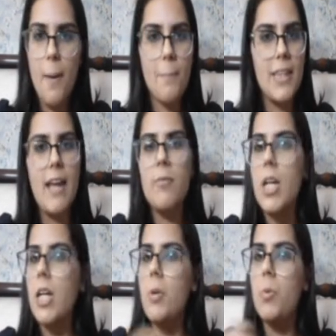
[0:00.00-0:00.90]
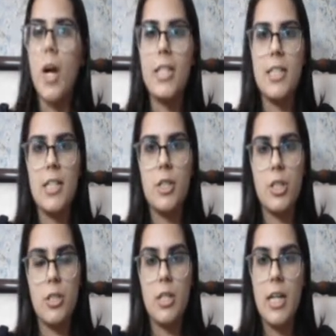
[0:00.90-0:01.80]
but then we converted it
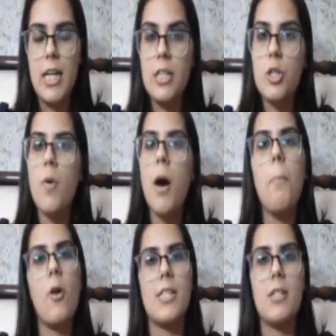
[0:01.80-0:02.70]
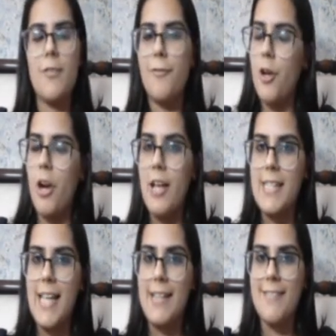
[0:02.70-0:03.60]
into a positive for
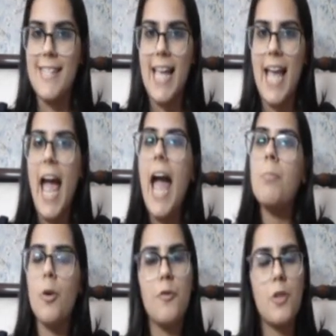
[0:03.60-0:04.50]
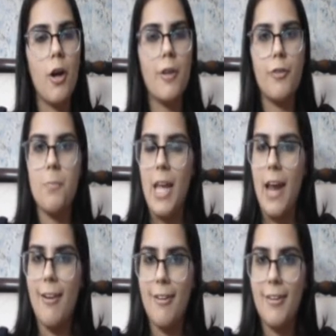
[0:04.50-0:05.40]
ourselves and moved on from there.